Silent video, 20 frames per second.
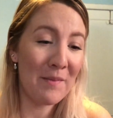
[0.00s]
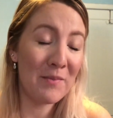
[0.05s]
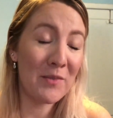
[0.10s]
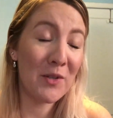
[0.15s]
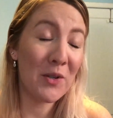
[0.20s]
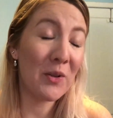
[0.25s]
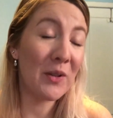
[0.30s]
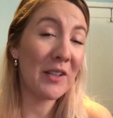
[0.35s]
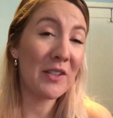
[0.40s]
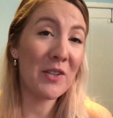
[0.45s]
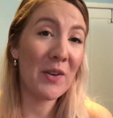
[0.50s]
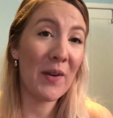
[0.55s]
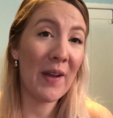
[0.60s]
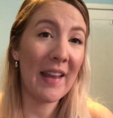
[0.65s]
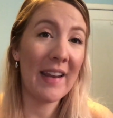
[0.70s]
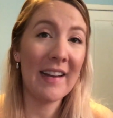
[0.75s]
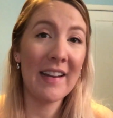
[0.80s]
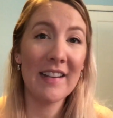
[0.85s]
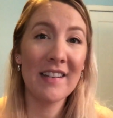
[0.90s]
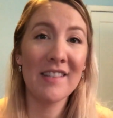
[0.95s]
So let's go
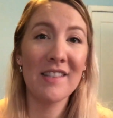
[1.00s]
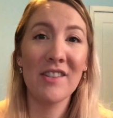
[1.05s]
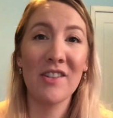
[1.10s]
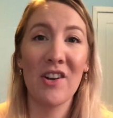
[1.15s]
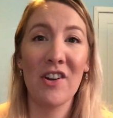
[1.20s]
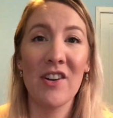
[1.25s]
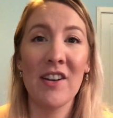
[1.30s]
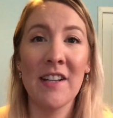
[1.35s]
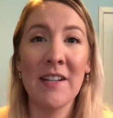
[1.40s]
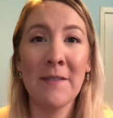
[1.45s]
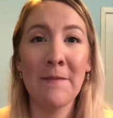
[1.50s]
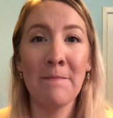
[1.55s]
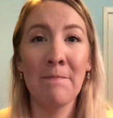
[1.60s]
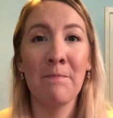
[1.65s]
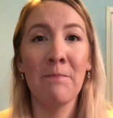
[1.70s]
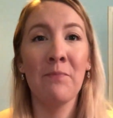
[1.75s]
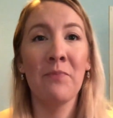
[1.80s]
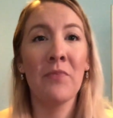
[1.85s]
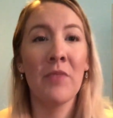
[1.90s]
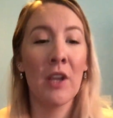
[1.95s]
ahead and get started.
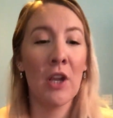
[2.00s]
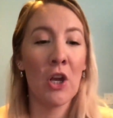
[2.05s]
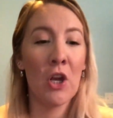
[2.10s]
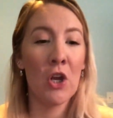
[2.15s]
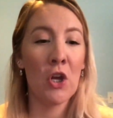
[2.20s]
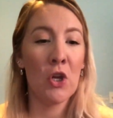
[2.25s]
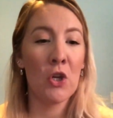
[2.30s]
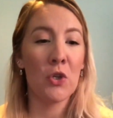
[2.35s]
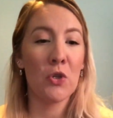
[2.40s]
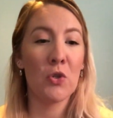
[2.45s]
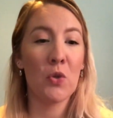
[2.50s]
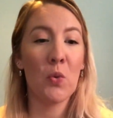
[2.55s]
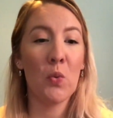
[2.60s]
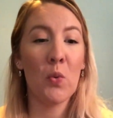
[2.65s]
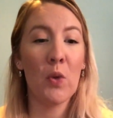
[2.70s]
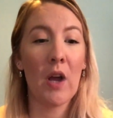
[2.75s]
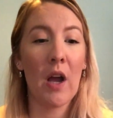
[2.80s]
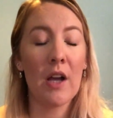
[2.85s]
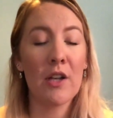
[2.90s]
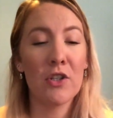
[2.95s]

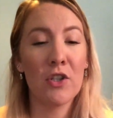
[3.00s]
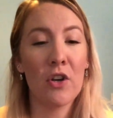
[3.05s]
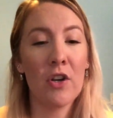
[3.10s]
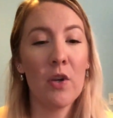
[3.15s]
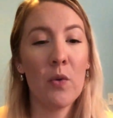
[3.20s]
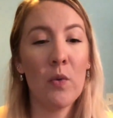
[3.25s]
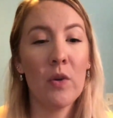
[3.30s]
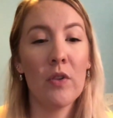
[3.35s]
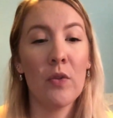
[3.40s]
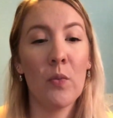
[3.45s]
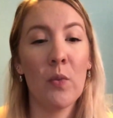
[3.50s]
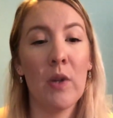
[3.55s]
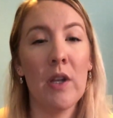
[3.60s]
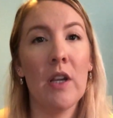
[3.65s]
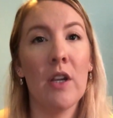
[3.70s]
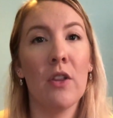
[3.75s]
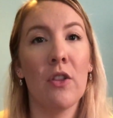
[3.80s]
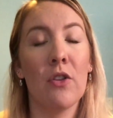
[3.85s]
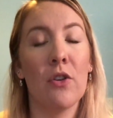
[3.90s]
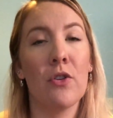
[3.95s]
So starting with
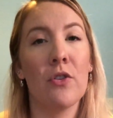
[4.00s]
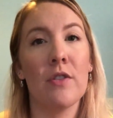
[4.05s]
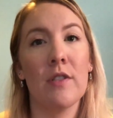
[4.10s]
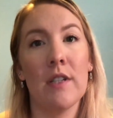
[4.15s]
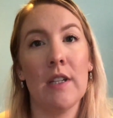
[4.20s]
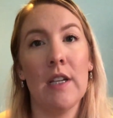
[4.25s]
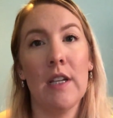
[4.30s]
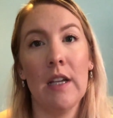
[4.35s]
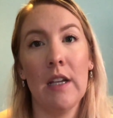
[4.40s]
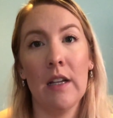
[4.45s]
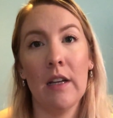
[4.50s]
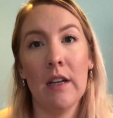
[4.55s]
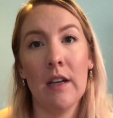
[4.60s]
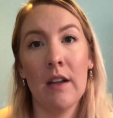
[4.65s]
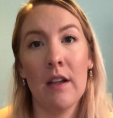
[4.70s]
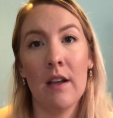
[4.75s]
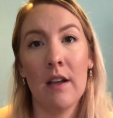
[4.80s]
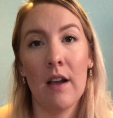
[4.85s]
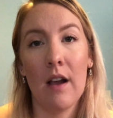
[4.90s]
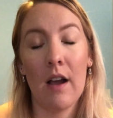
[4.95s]
week 13,
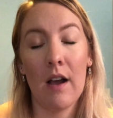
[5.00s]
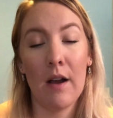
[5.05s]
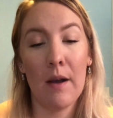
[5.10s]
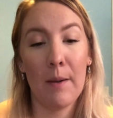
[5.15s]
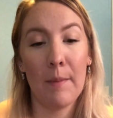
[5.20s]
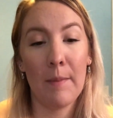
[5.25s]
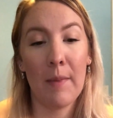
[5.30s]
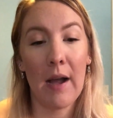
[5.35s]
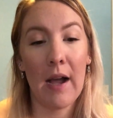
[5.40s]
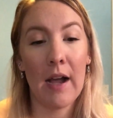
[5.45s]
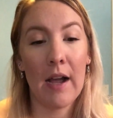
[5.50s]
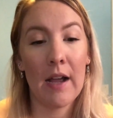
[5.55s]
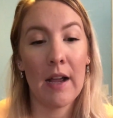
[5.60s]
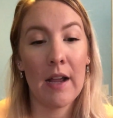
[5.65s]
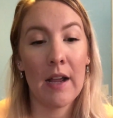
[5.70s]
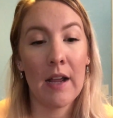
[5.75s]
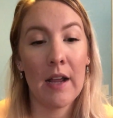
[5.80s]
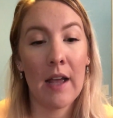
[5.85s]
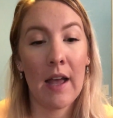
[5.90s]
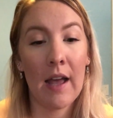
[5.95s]

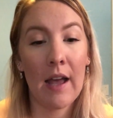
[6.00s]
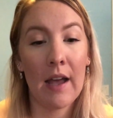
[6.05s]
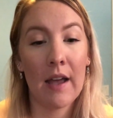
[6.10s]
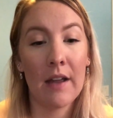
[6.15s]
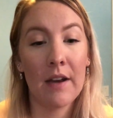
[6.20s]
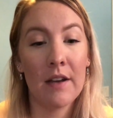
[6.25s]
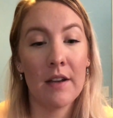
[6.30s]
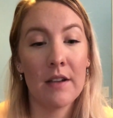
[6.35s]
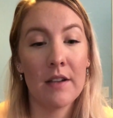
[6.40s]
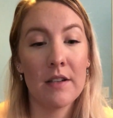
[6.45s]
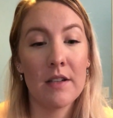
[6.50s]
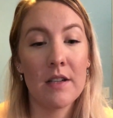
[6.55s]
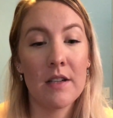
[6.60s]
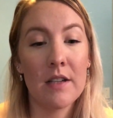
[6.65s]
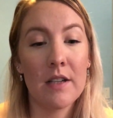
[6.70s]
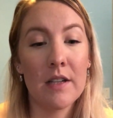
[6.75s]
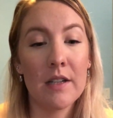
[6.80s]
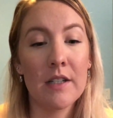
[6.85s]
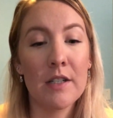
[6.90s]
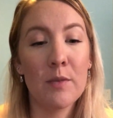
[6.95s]
I had
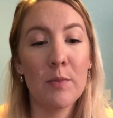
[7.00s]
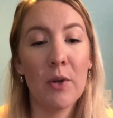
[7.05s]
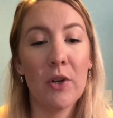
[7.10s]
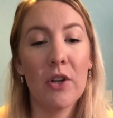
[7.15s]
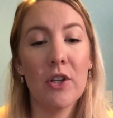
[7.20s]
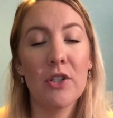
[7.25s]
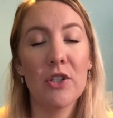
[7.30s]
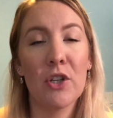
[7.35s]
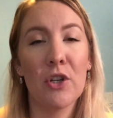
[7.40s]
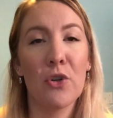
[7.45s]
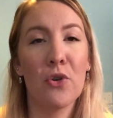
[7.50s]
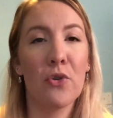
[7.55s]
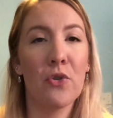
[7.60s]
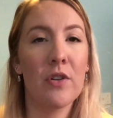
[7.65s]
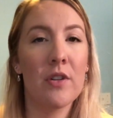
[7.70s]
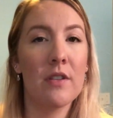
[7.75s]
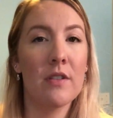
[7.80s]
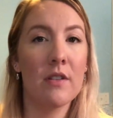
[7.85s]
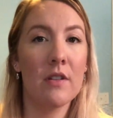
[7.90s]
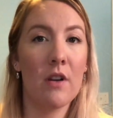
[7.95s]
experienced
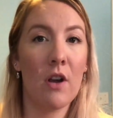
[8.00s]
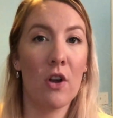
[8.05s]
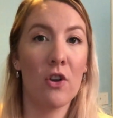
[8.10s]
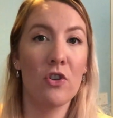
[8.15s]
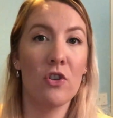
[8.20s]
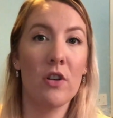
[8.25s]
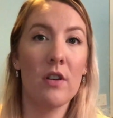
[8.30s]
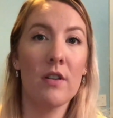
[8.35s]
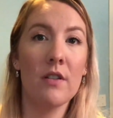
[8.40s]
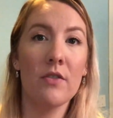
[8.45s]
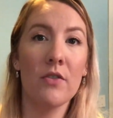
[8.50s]
increased nausea.